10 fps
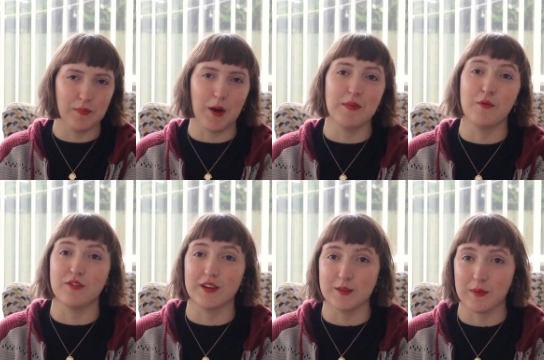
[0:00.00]
but my
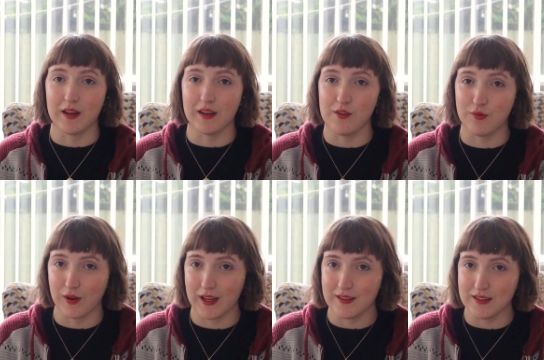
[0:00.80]
boyfriend is buying a
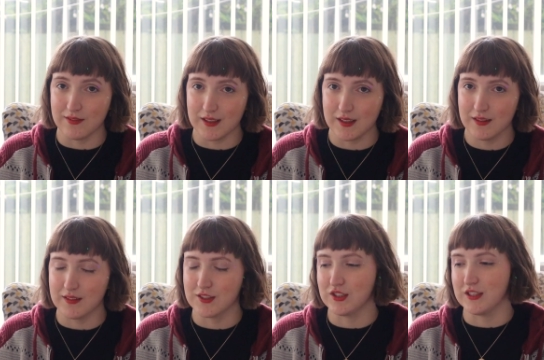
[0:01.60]
4K TV
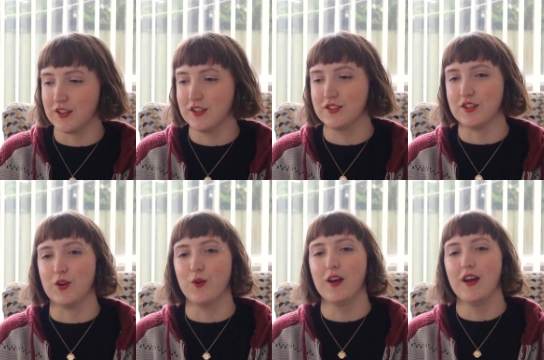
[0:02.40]
this year,
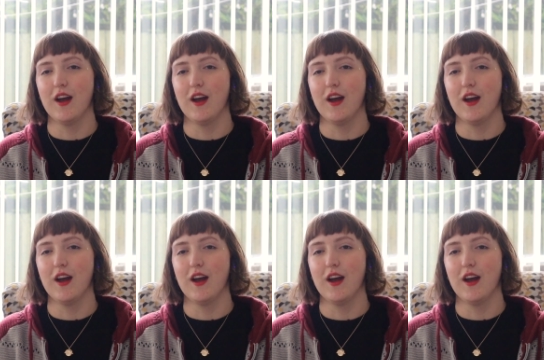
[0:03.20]
so